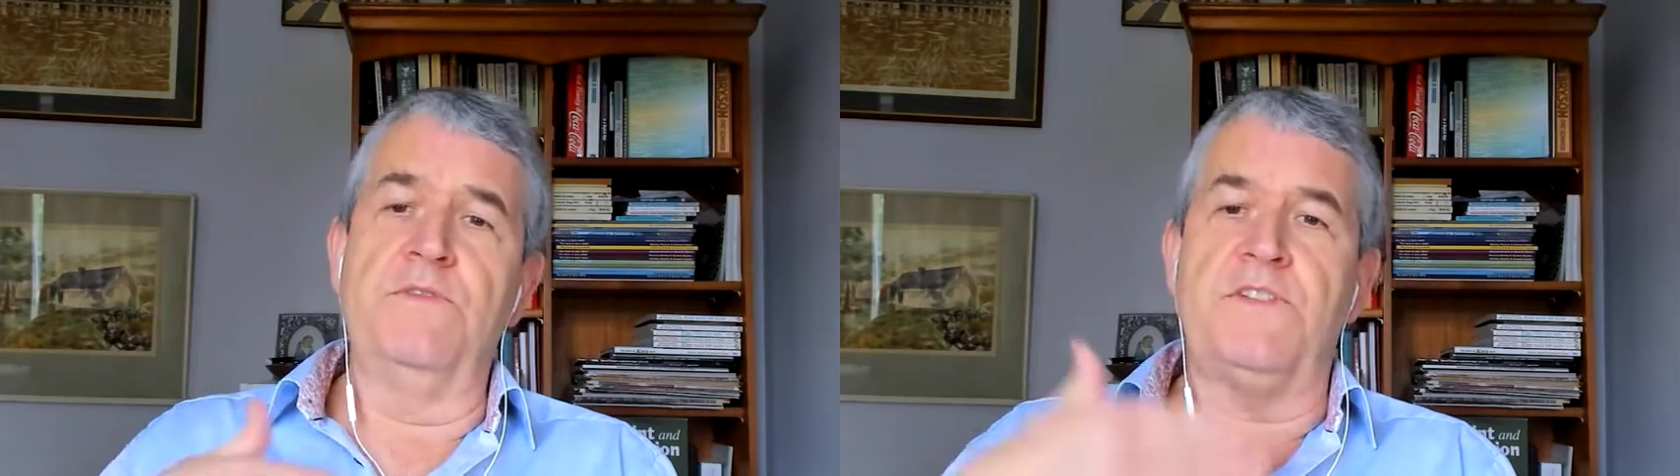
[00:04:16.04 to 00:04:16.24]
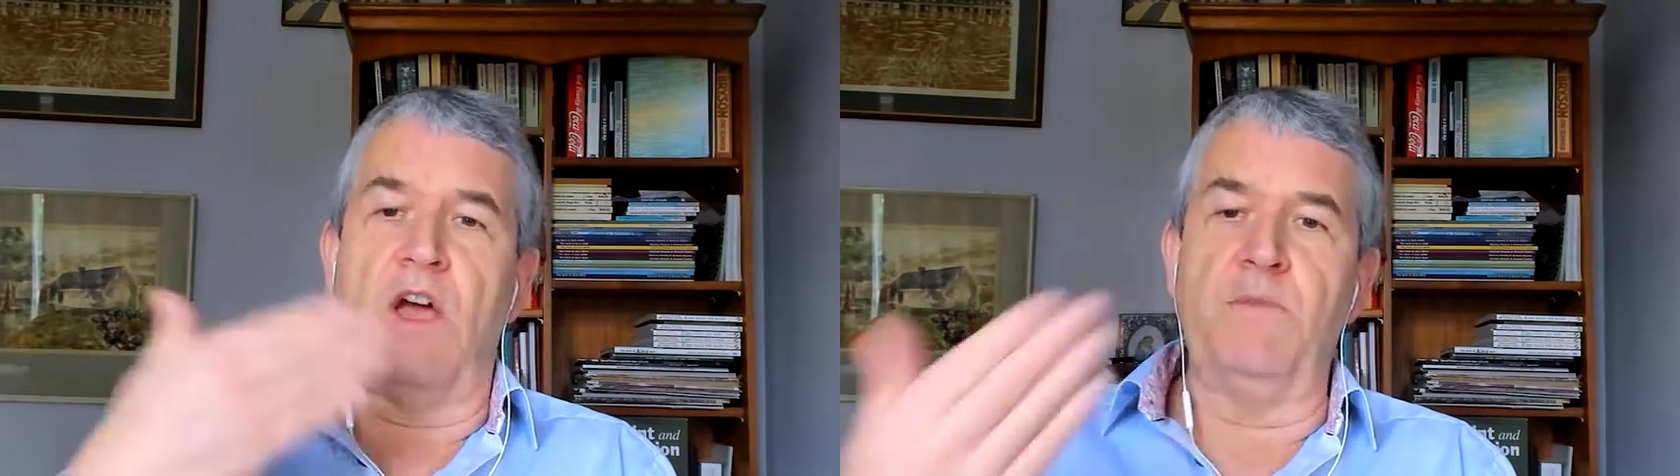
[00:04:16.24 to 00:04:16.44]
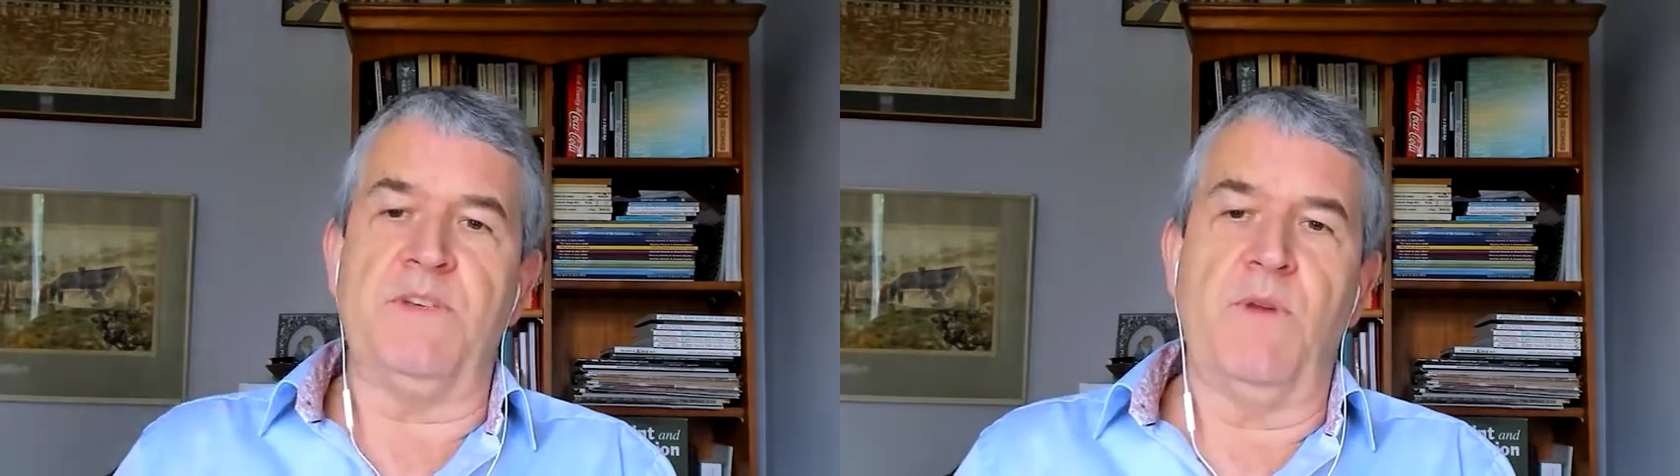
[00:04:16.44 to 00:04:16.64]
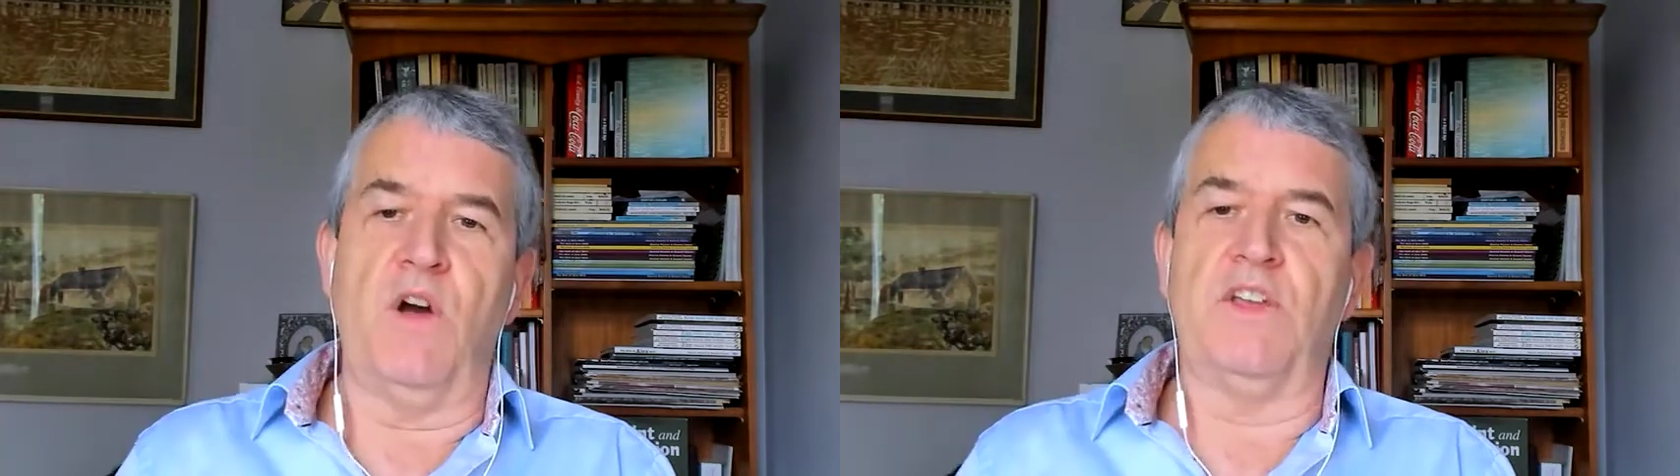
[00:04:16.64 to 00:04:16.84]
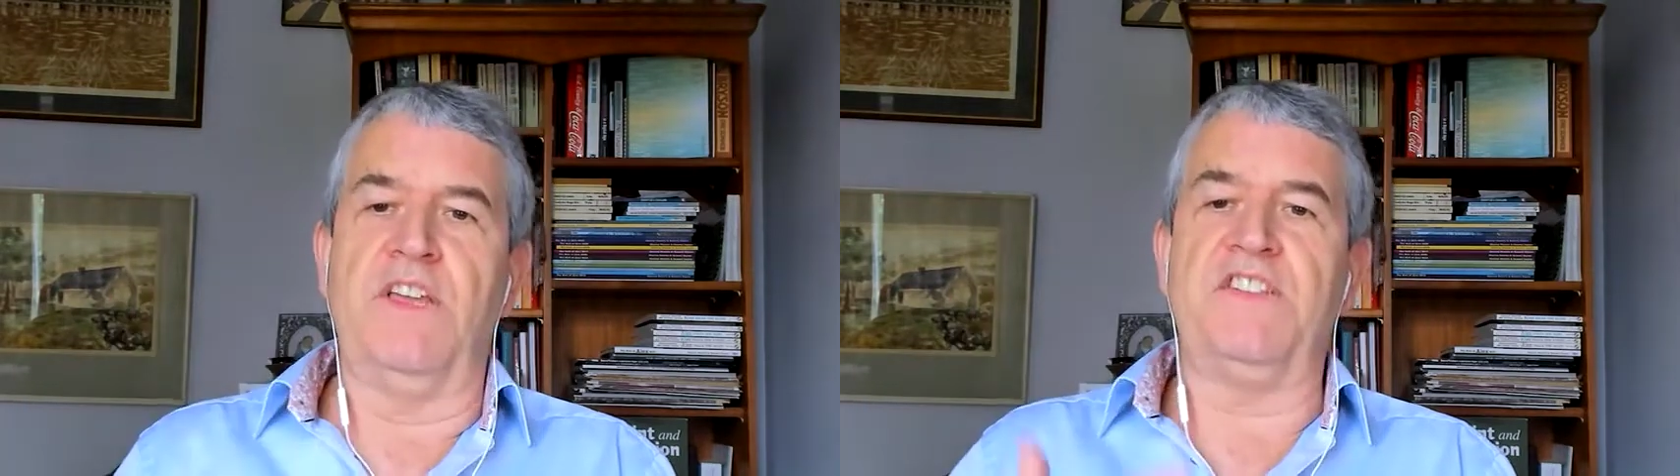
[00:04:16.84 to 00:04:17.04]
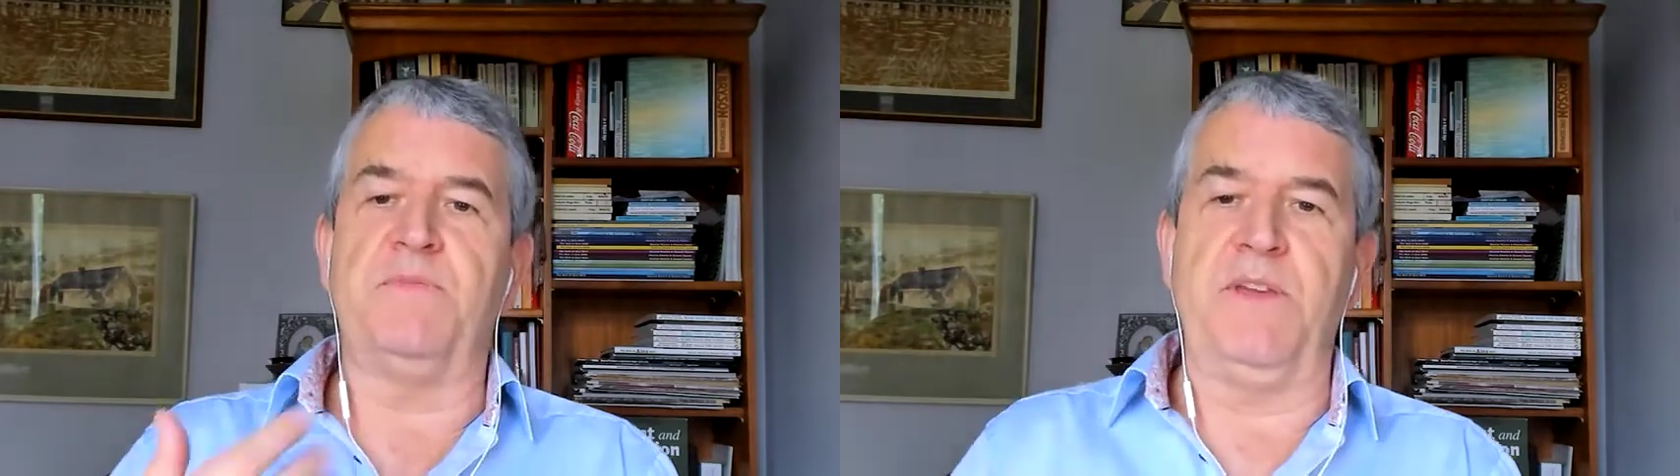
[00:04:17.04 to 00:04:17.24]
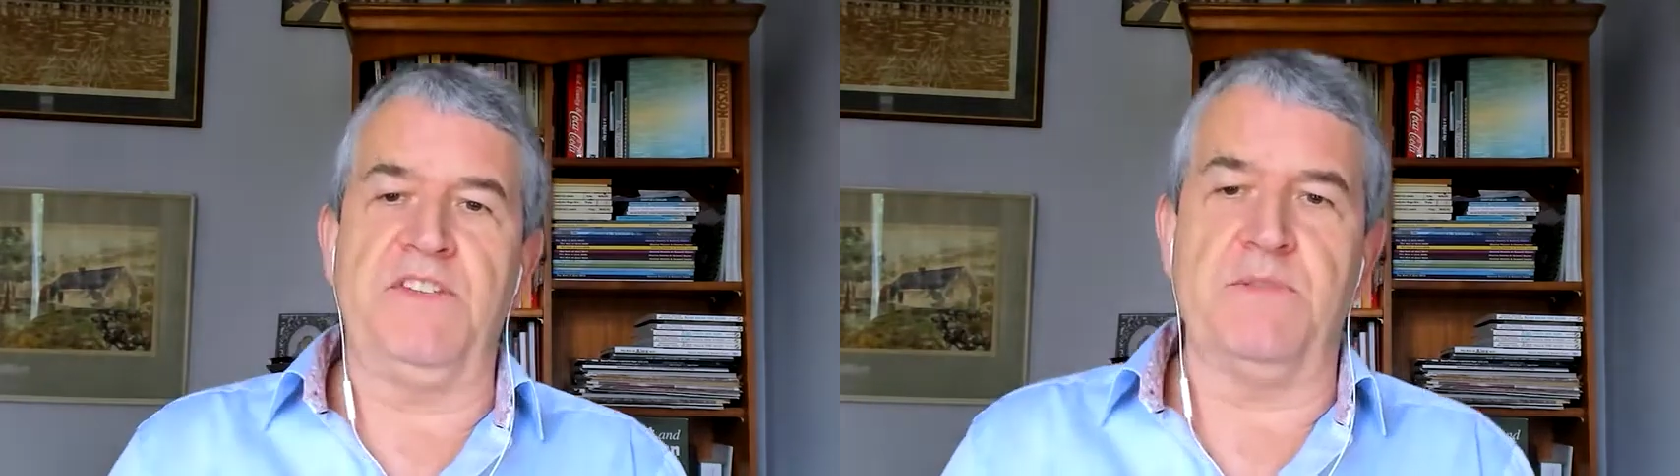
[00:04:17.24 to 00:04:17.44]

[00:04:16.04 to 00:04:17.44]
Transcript: time to market, speed to